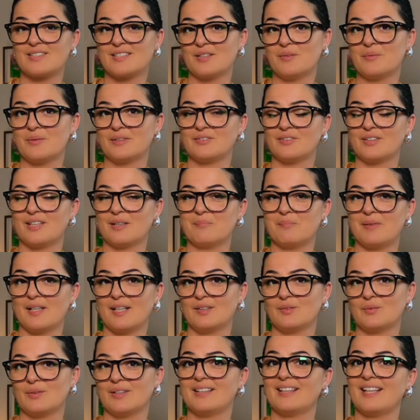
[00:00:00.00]
what you can
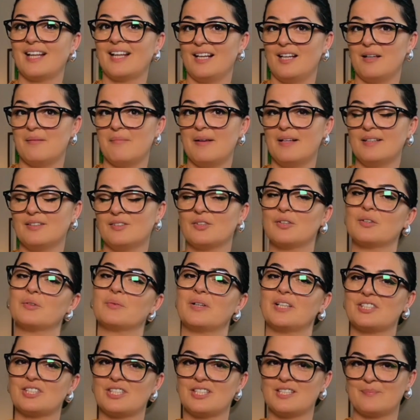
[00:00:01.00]
build with Elementor,
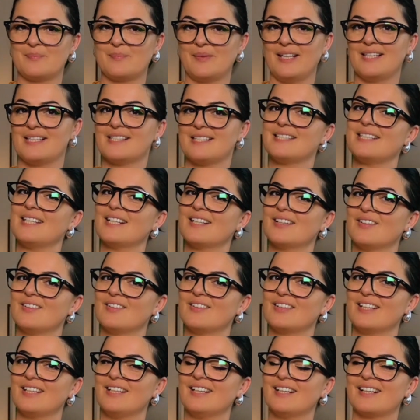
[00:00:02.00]
watch this playlist here
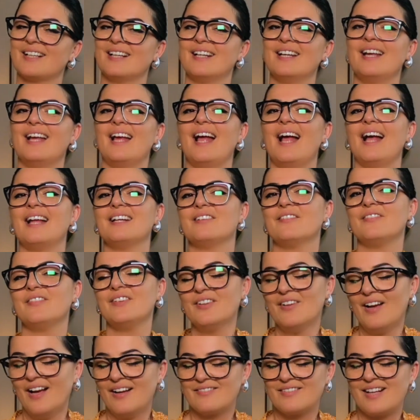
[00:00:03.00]
or here. And if
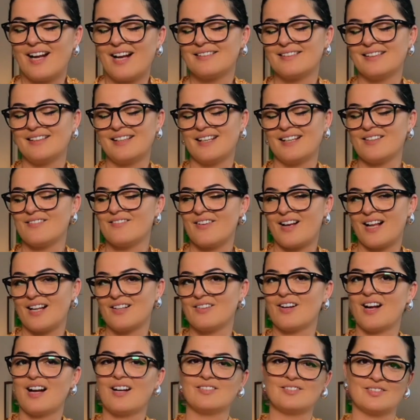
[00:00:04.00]
you have gotten any
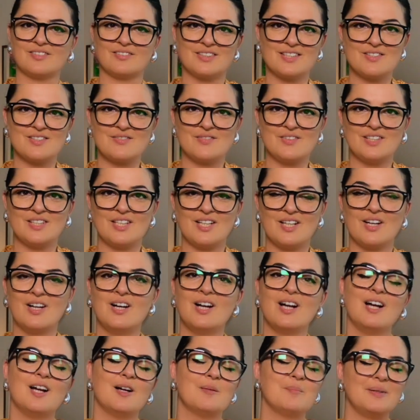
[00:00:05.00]
value out of this video,
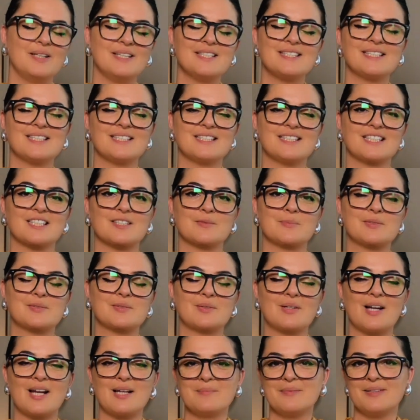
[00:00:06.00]
please consider
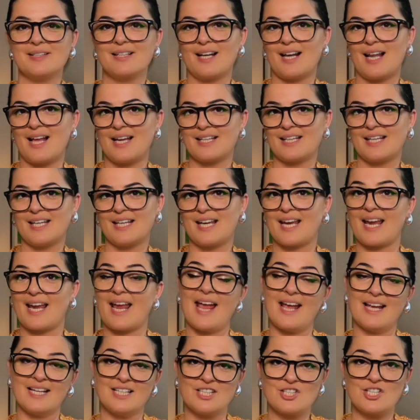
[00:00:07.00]
subscribing, liking,
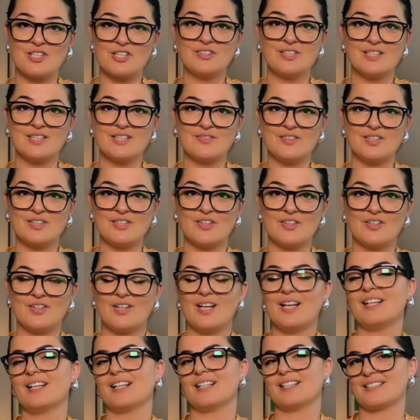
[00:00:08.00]
and sharing this video.
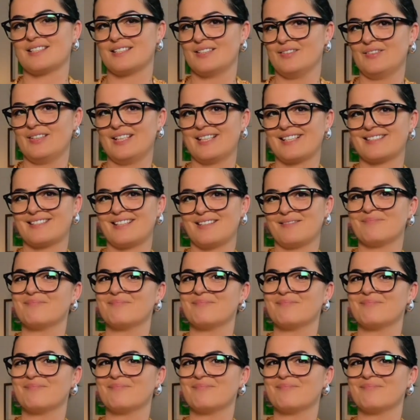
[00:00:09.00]
And I'll see you next time.